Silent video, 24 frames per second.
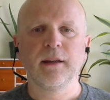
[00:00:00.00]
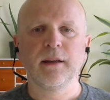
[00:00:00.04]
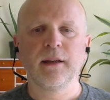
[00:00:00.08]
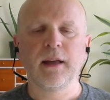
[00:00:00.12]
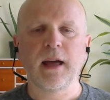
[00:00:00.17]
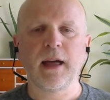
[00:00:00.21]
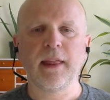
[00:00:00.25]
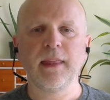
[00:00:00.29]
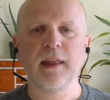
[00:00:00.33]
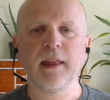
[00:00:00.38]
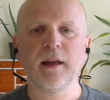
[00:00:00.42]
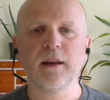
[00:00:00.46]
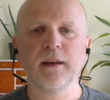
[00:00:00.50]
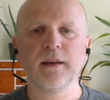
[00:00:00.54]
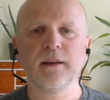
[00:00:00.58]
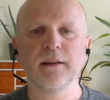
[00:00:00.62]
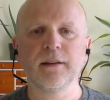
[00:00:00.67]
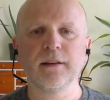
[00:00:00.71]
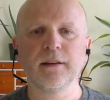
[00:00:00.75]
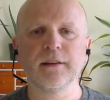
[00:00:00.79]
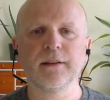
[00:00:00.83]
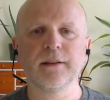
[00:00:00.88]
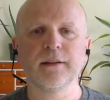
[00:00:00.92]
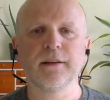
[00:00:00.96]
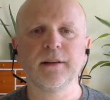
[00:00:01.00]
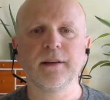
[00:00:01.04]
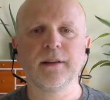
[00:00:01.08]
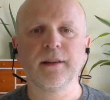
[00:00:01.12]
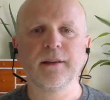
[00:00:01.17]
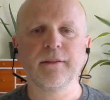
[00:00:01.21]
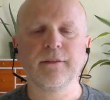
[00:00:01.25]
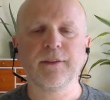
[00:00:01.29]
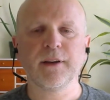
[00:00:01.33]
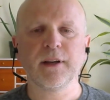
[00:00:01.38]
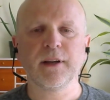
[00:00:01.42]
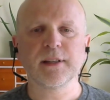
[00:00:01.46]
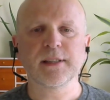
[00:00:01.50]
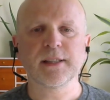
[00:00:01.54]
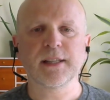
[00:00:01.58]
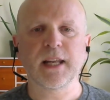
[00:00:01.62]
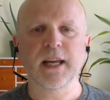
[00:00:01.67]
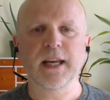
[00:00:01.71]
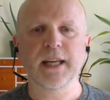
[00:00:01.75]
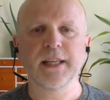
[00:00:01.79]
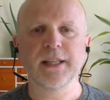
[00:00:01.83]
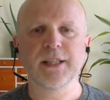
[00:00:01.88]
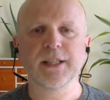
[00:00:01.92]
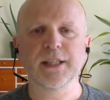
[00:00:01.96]
And then the first
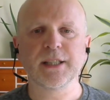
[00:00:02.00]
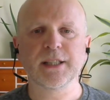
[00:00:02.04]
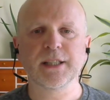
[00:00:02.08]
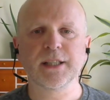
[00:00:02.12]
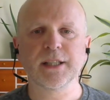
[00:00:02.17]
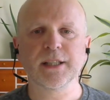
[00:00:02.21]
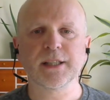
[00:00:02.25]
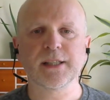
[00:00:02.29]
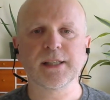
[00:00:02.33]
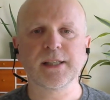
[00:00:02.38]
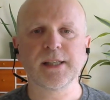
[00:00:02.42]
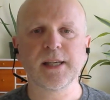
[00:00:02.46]
stage is just